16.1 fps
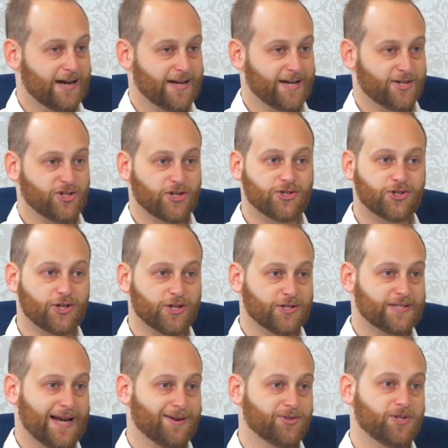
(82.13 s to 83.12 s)
It just
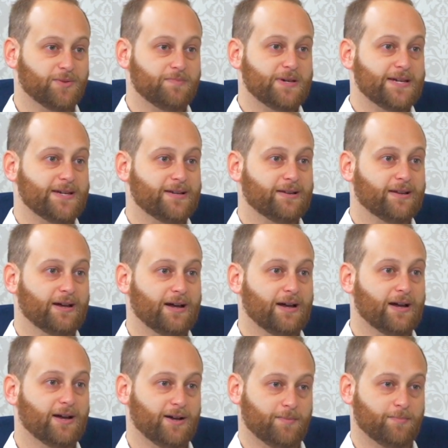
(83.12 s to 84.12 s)
turns out to be
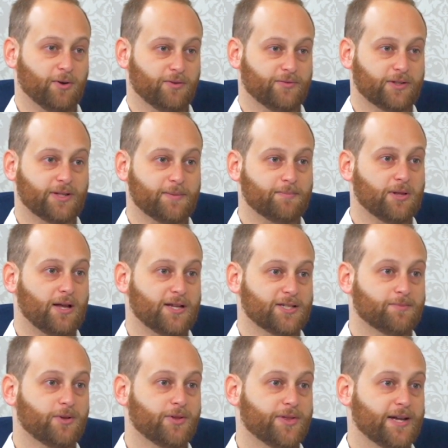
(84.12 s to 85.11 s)
a perfectly
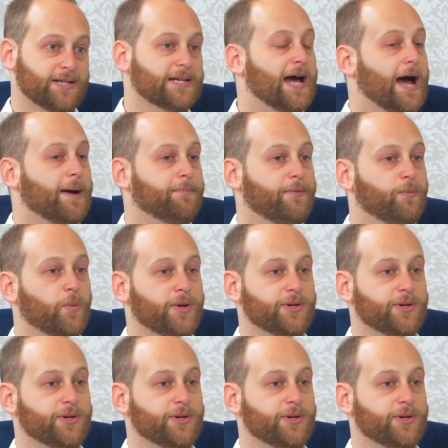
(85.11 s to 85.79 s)
plausible thing to happen